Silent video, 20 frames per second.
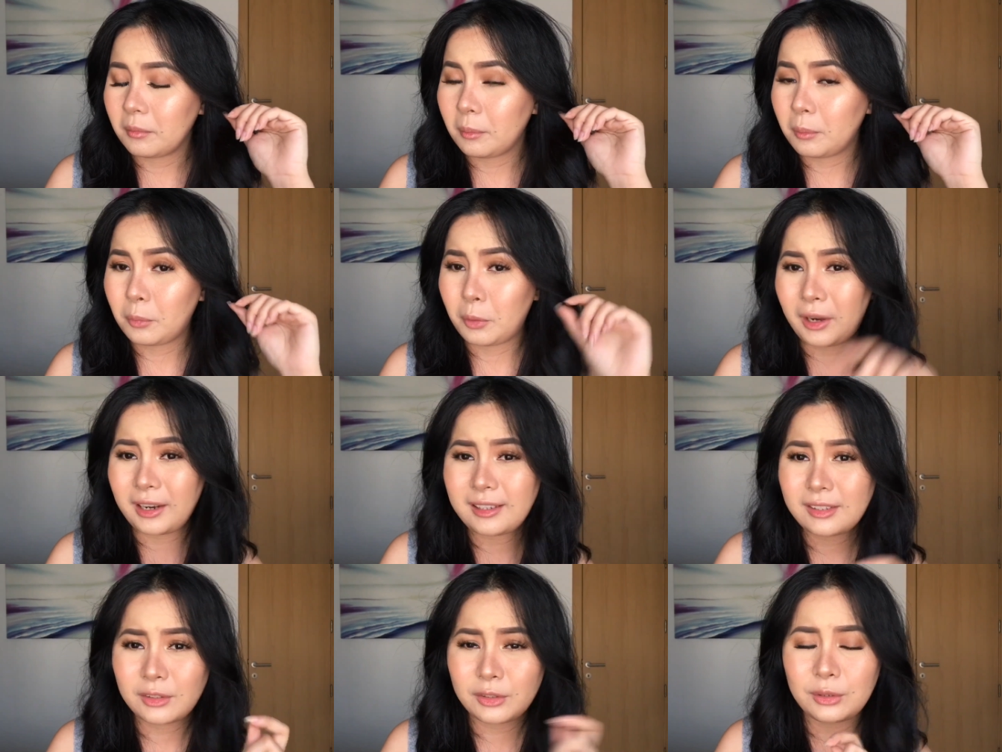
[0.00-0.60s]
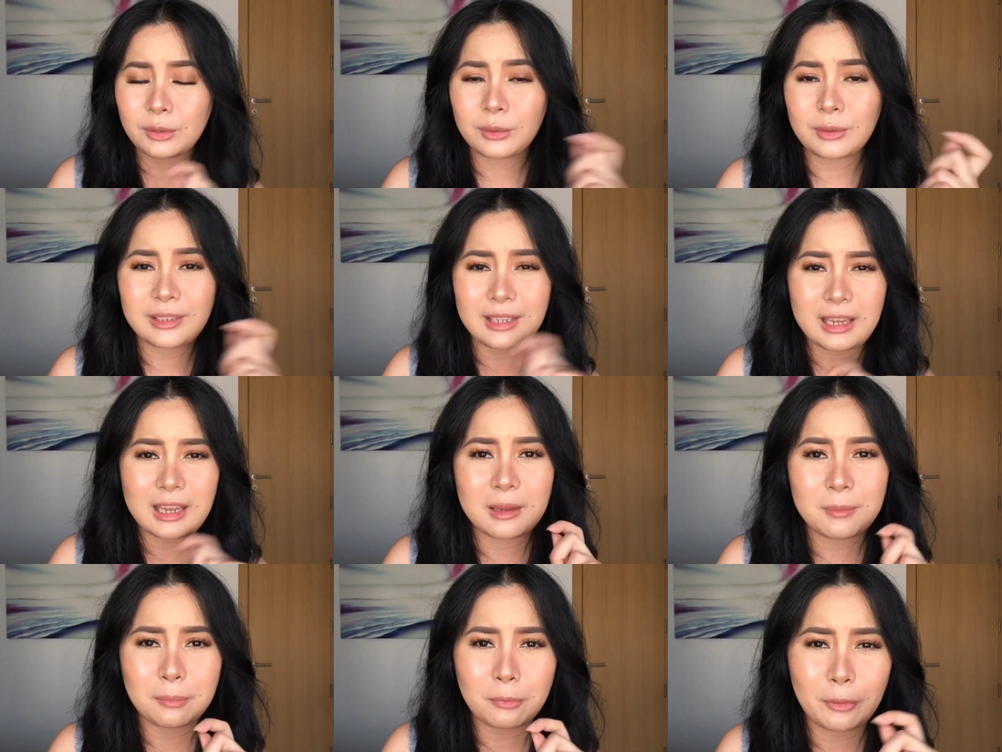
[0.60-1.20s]
press too
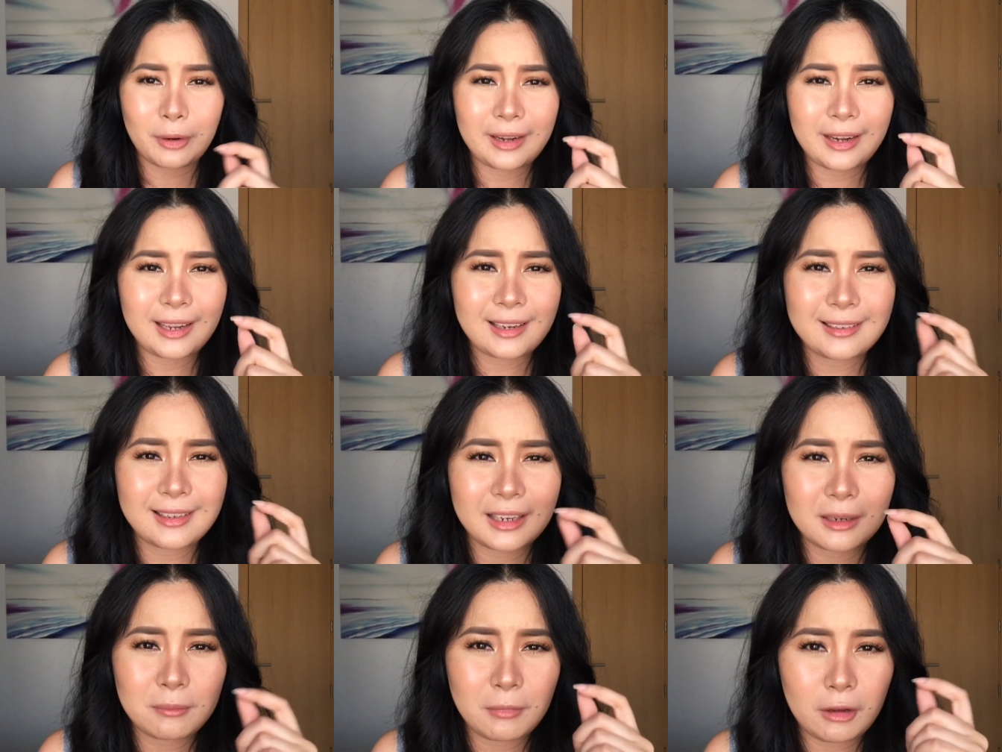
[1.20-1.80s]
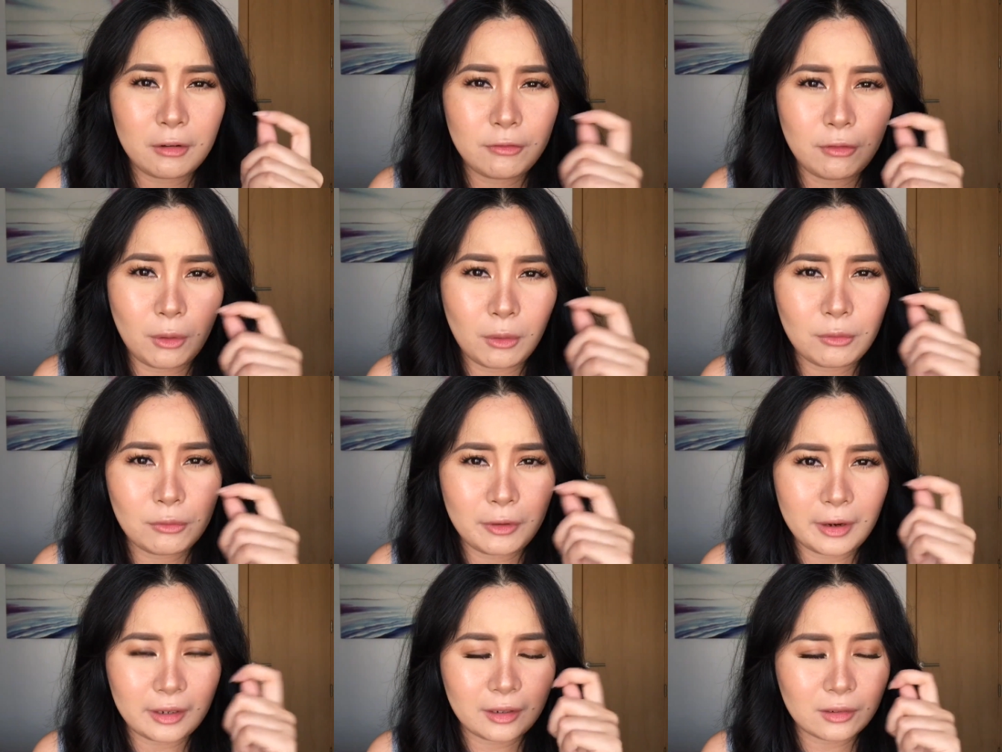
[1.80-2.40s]
deep when I did my
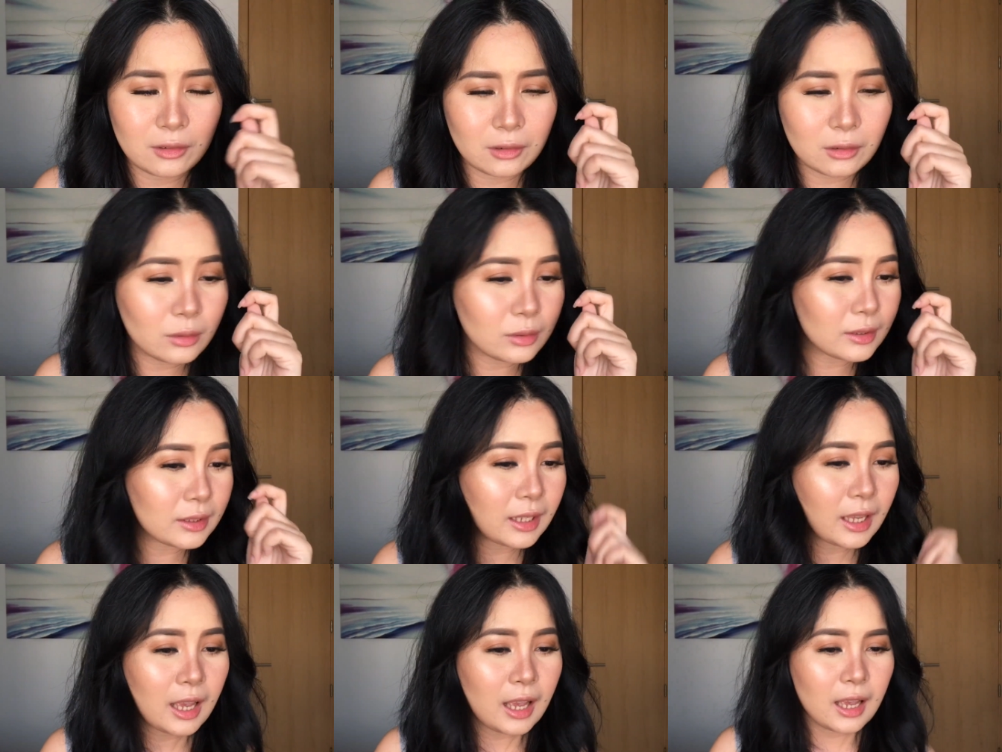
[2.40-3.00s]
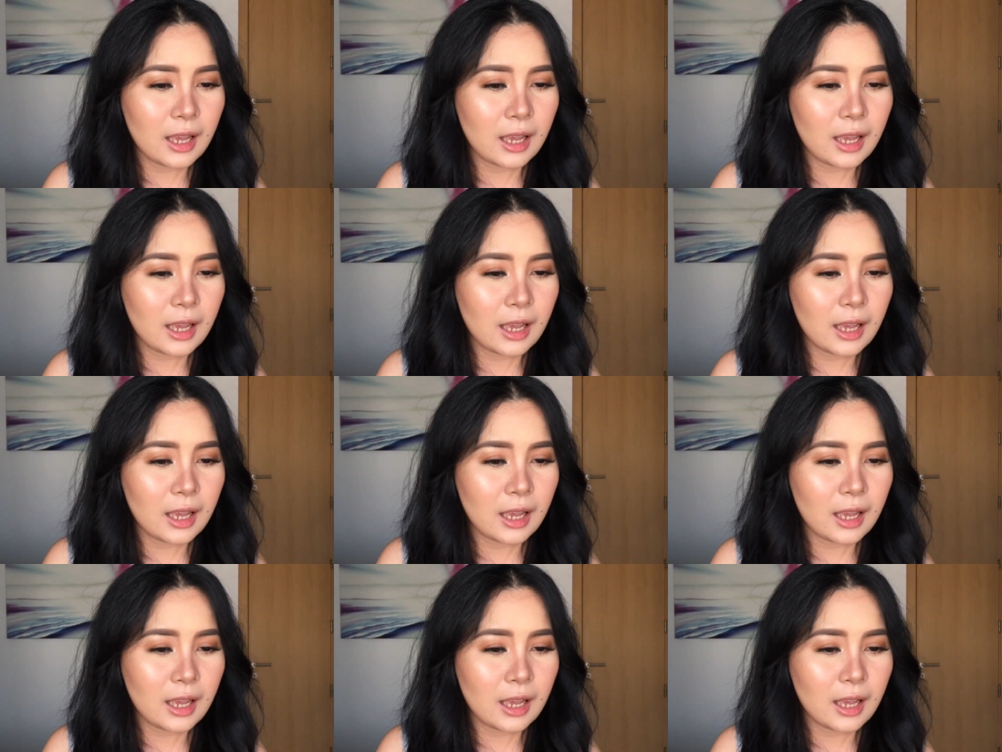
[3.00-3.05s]
faux freckles.